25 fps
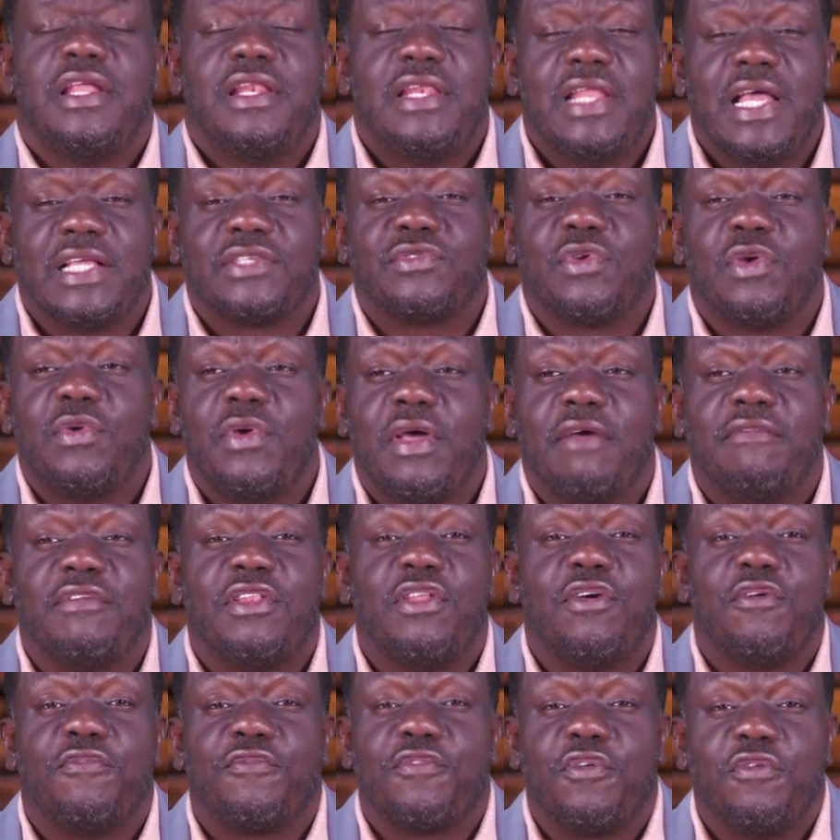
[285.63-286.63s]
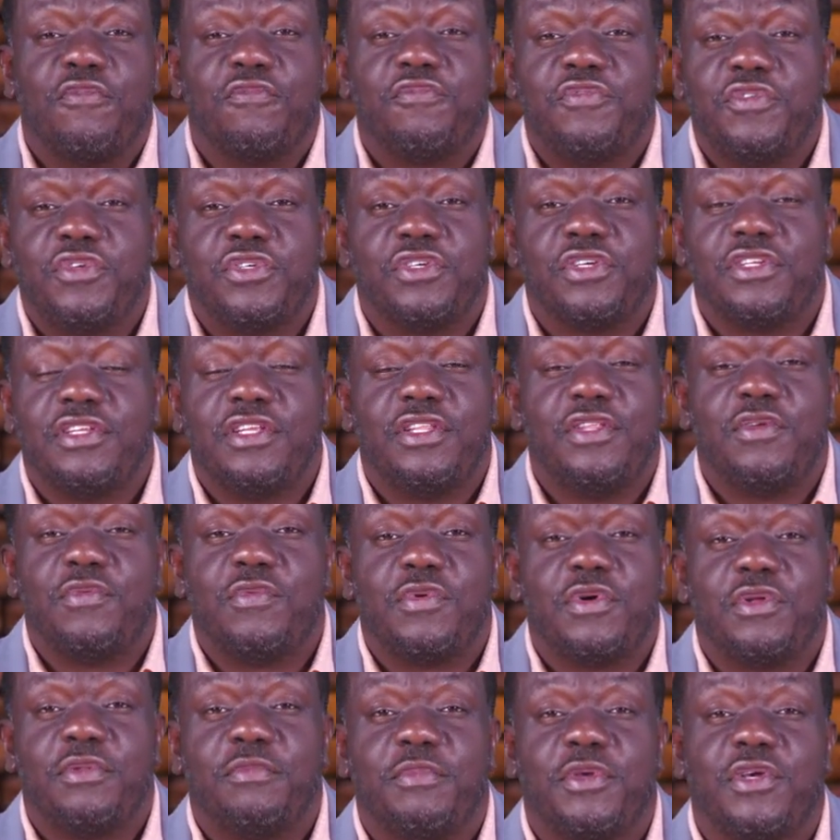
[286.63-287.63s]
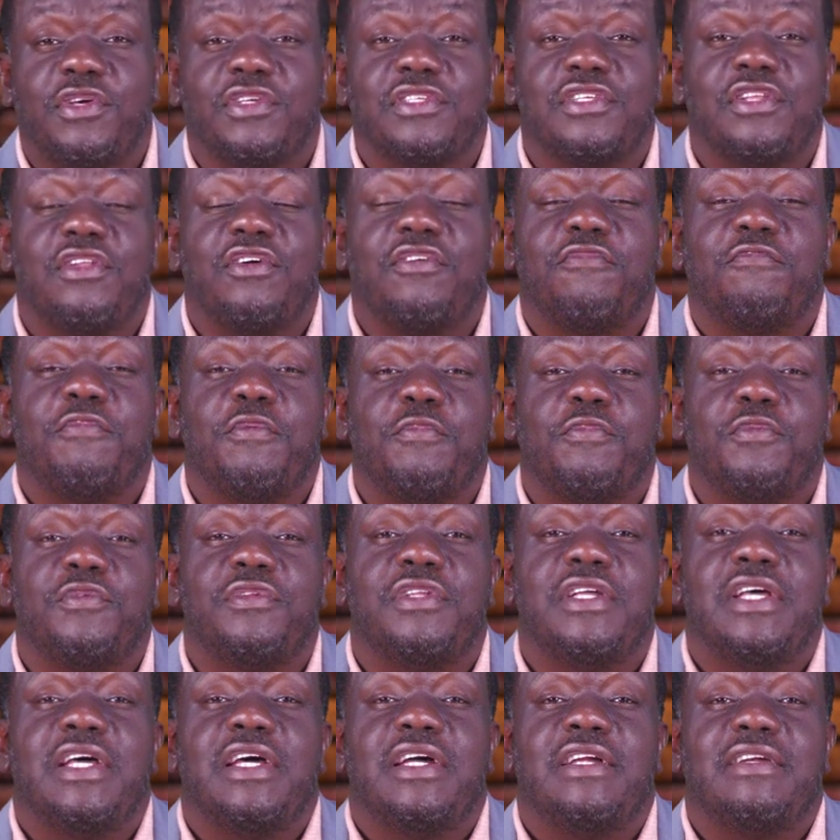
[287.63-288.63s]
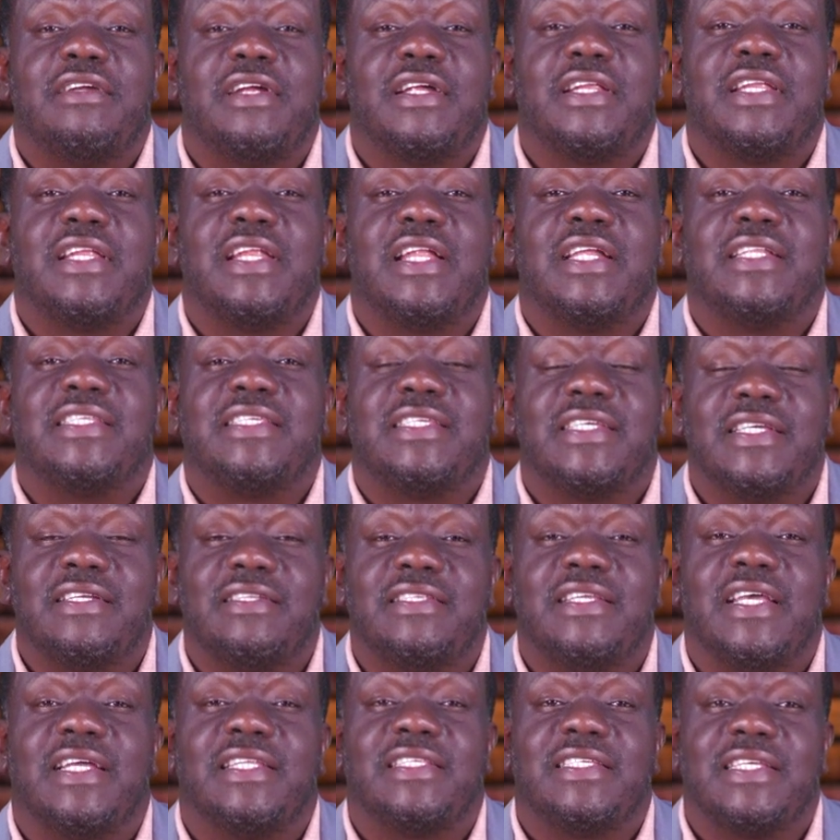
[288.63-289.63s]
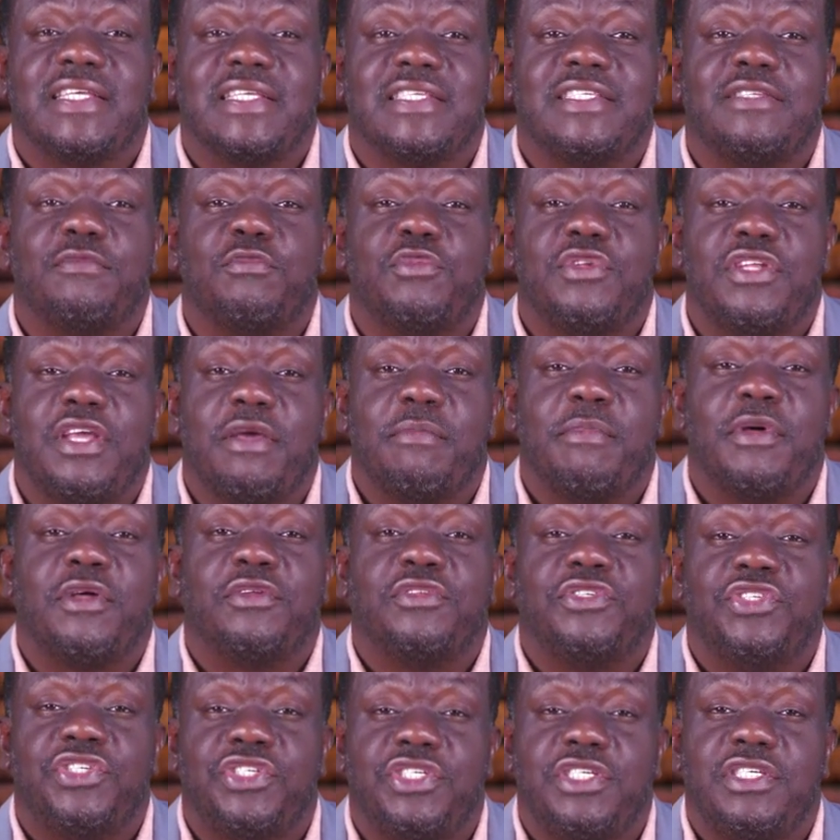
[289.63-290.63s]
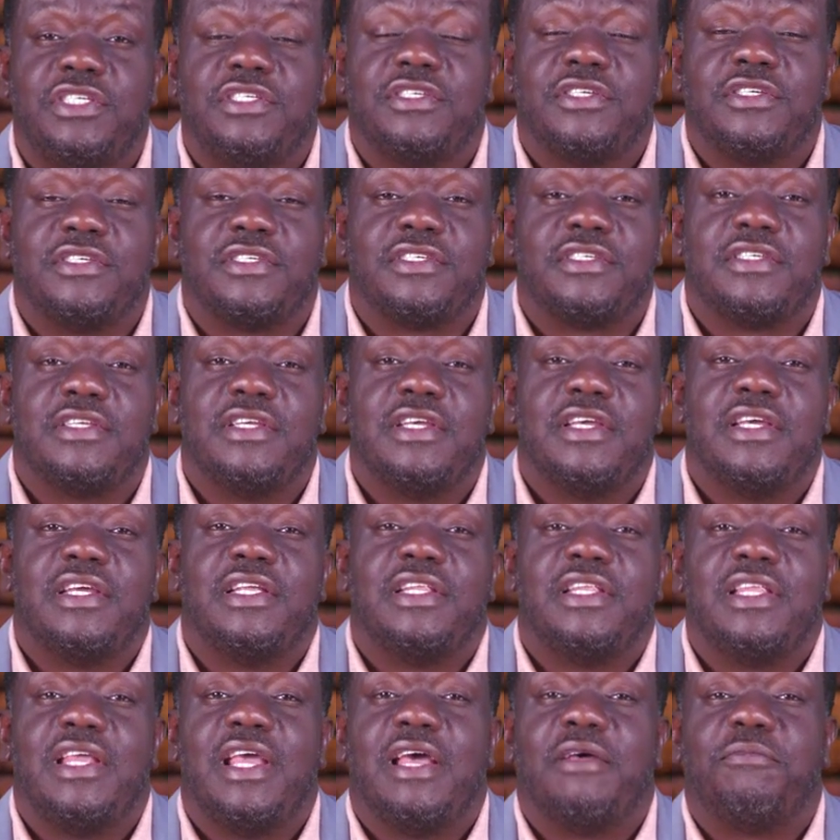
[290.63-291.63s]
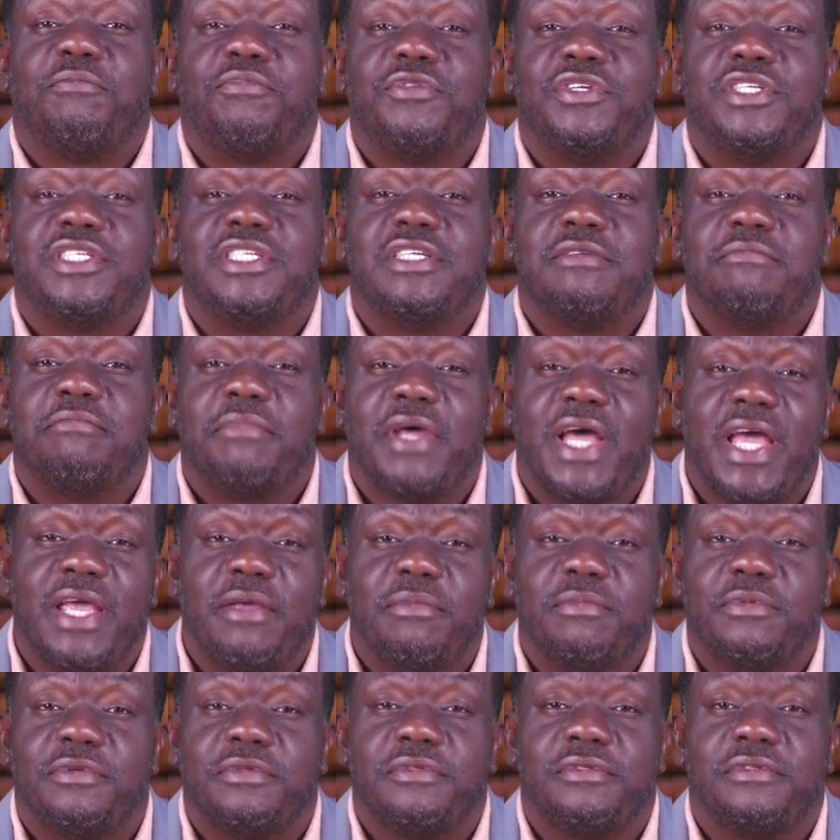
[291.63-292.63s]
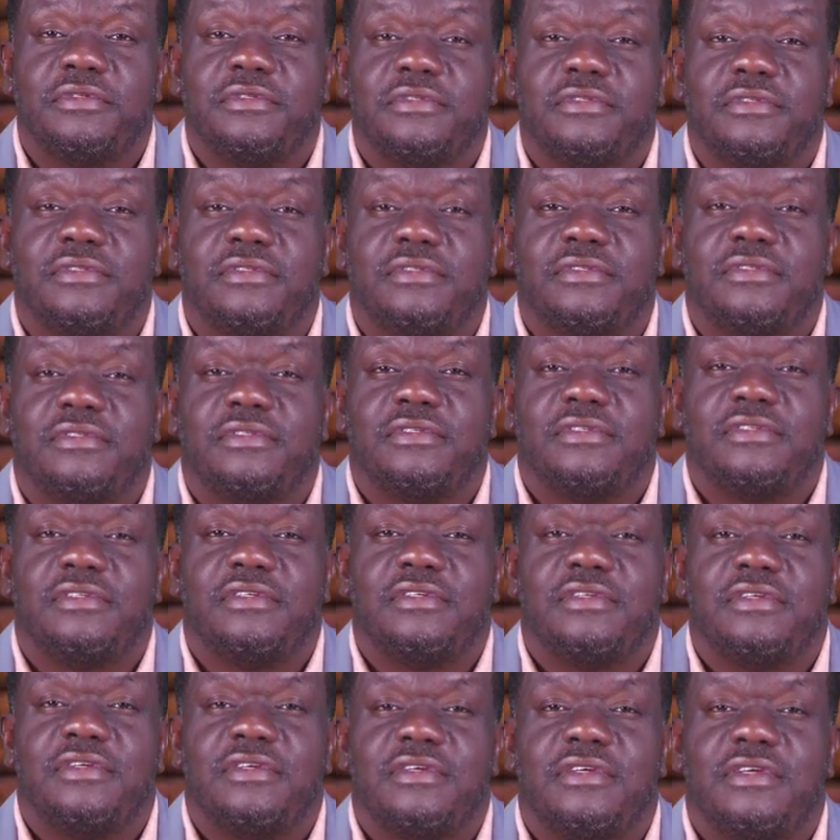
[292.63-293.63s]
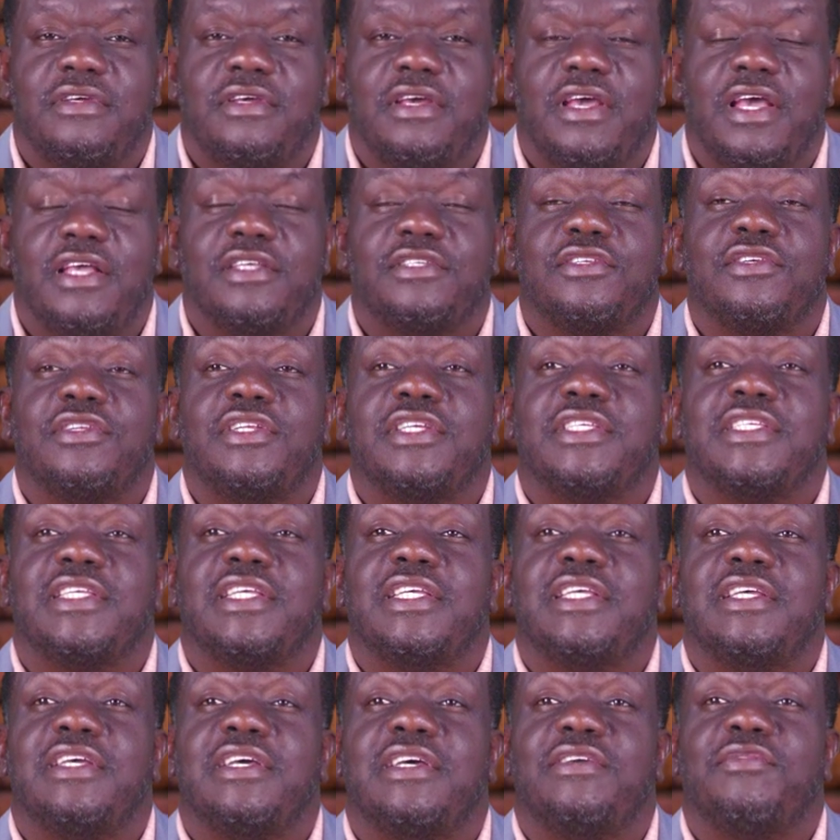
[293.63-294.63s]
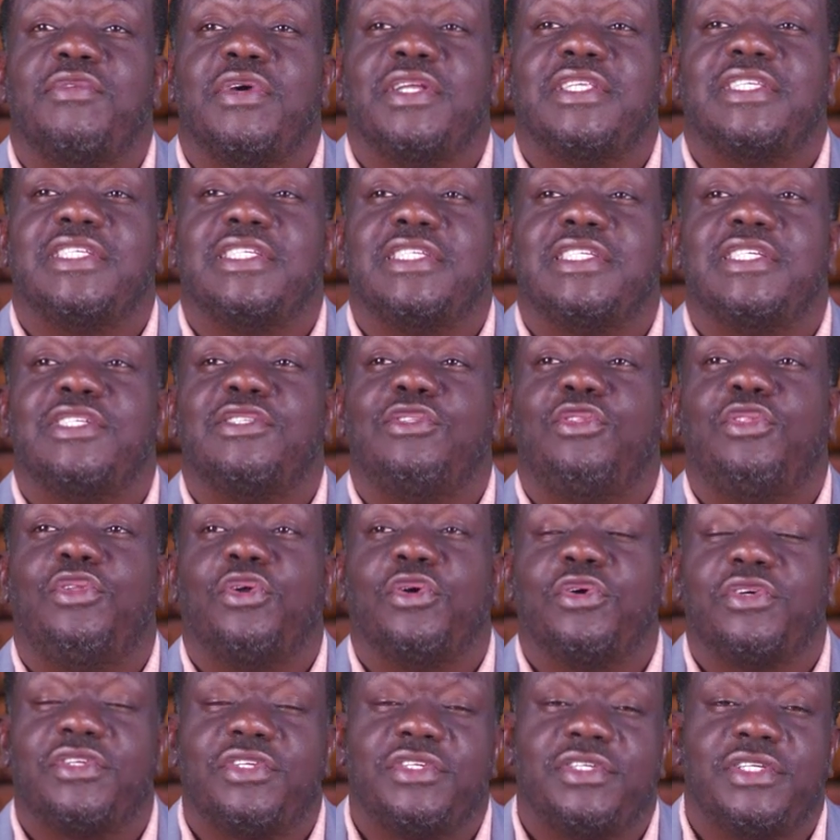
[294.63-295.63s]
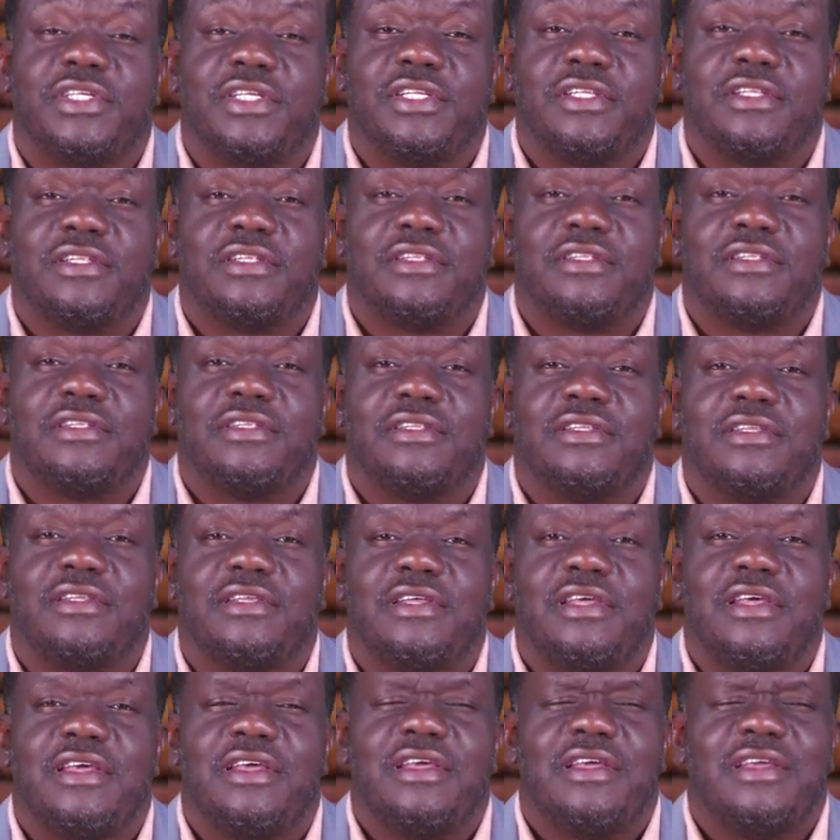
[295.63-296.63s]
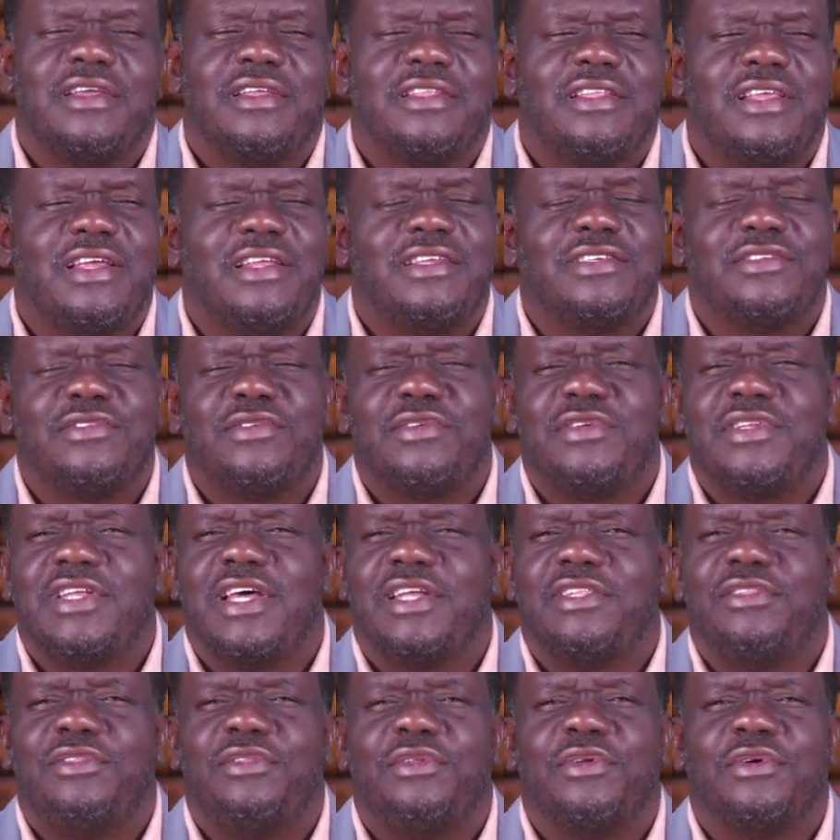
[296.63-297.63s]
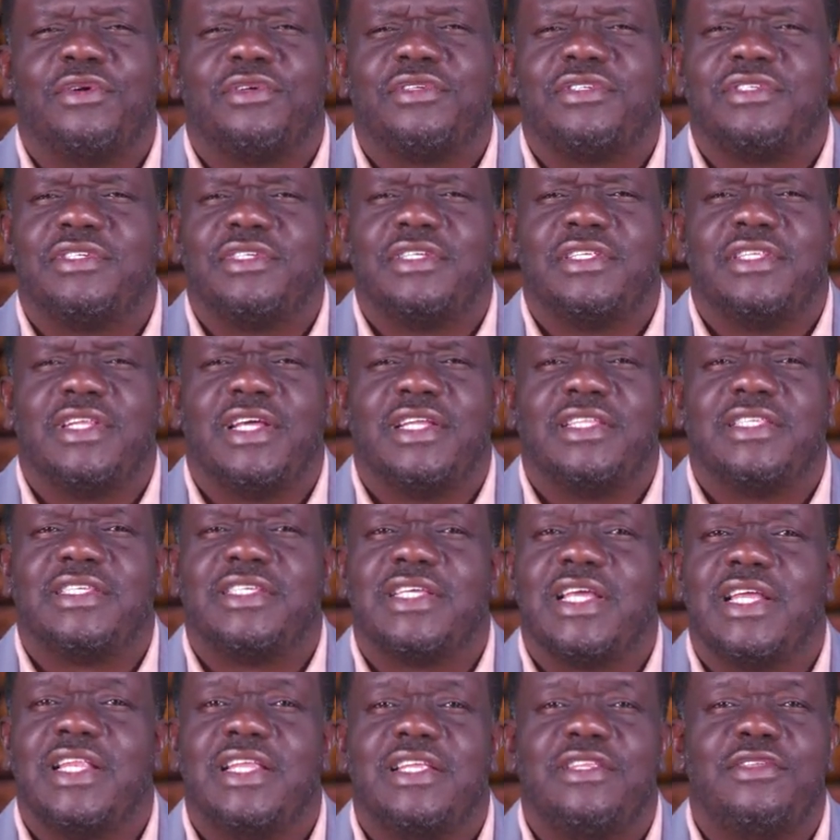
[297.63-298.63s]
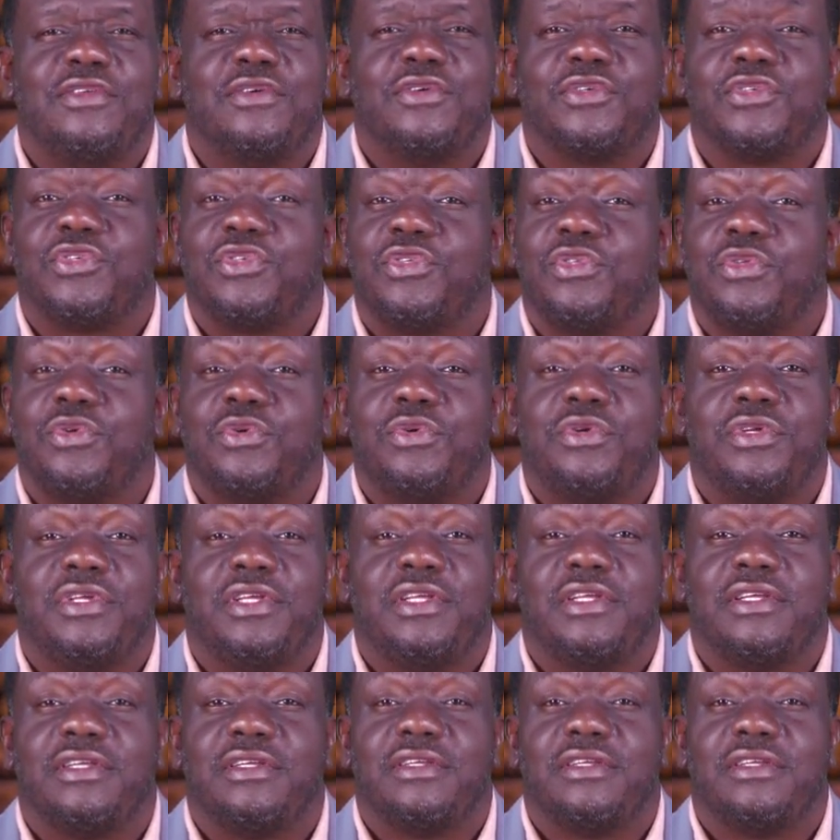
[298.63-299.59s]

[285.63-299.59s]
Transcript: That's why we have a lot of confusion in the world because a lot of people, rather than tell their testimony about Jesus, they are preaching Bible. And so they say, we're teaching doctrine. There is no other doctrine than telling your story.